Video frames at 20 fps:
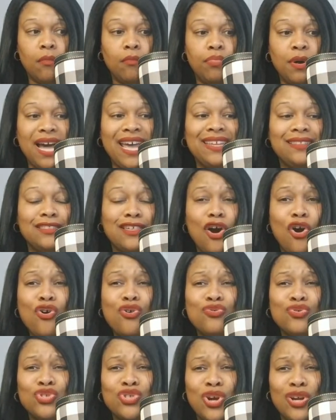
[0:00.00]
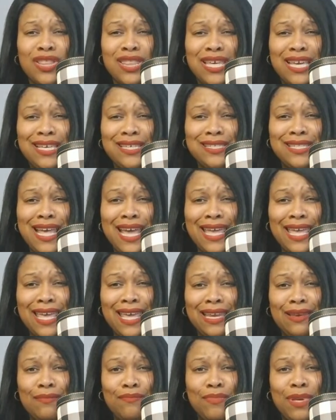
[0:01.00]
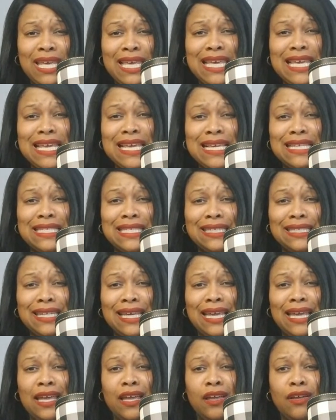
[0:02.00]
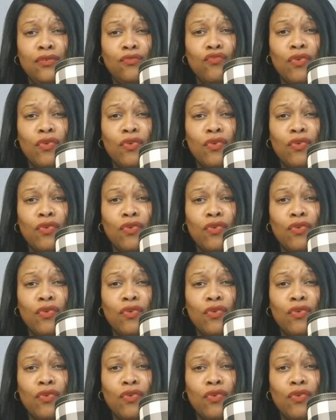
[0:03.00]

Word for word: but those are things that can be easily